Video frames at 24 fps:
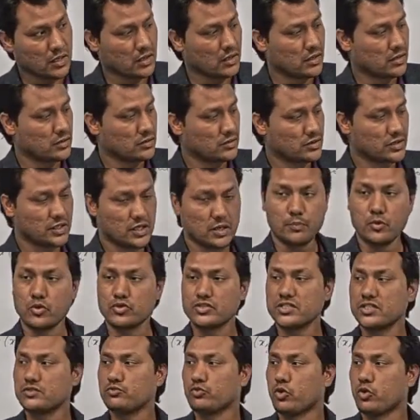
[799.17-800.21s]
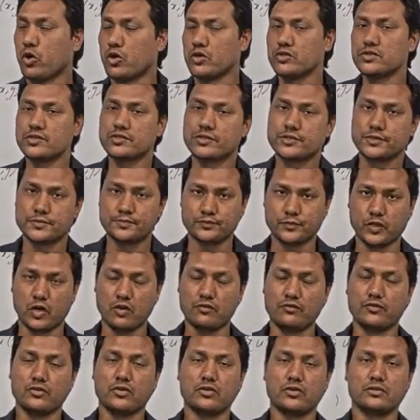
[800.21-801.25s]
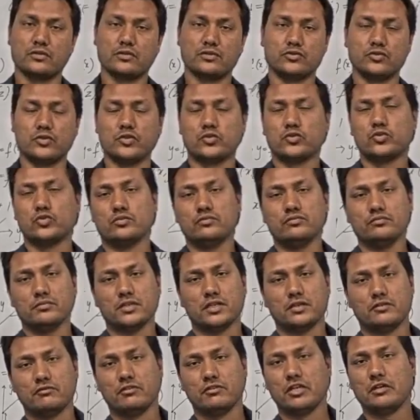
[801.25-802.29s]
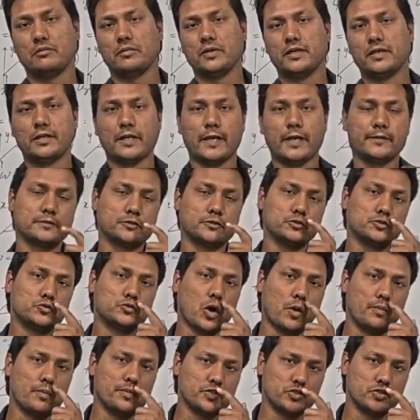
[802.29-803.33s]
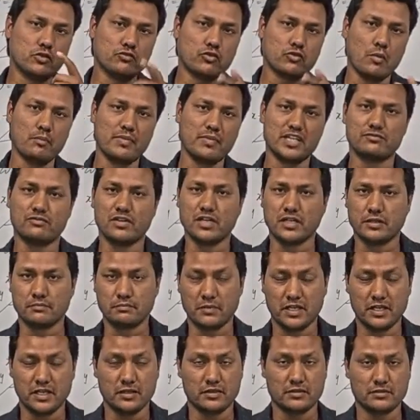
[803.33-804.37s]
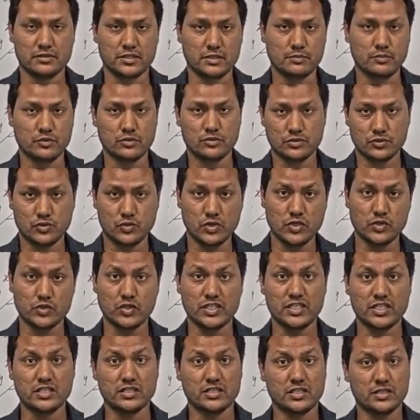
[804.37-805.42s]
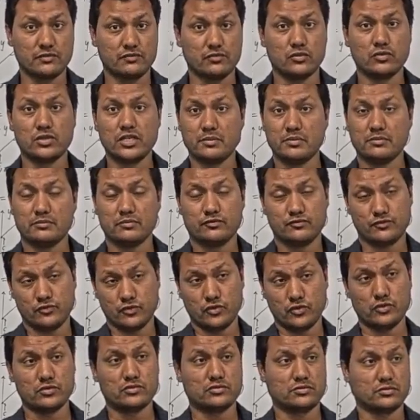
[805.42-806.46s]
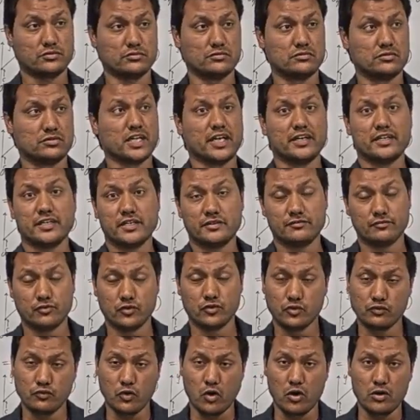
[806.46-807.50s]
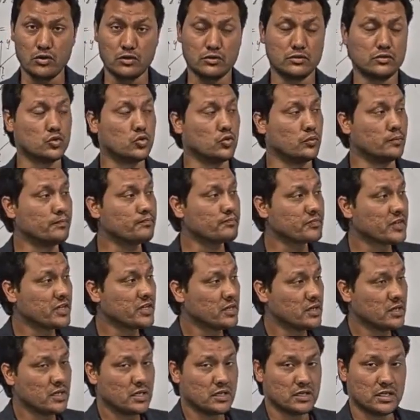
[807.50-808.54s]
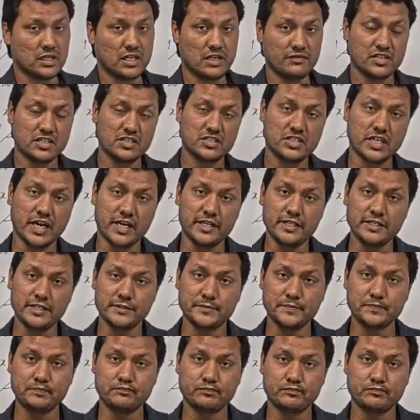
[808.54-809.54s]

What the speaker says: the opposite walls of your room will be like 2 copies of complex plane. Suppose you are sitting in a 4-sided 4-walled room. The left hand side